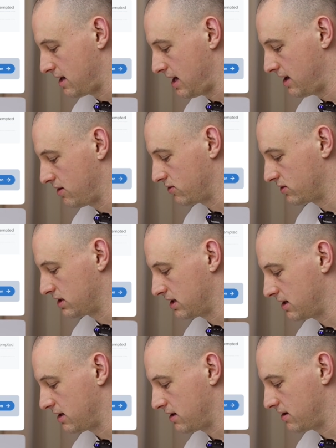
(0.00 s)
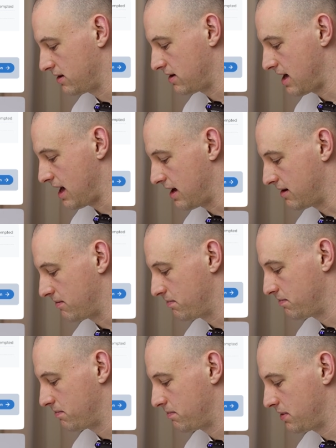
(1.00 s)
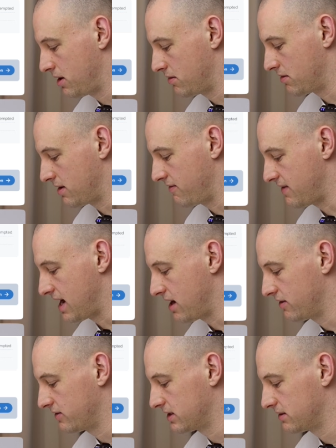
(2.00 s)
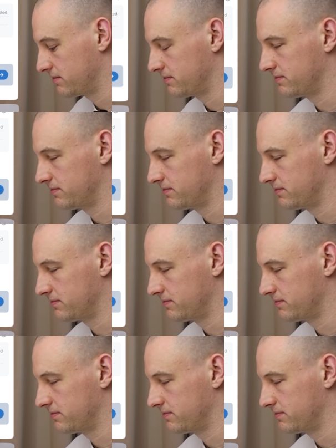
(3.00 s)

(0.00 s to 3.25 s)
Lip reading: aorta and pulmonary valves.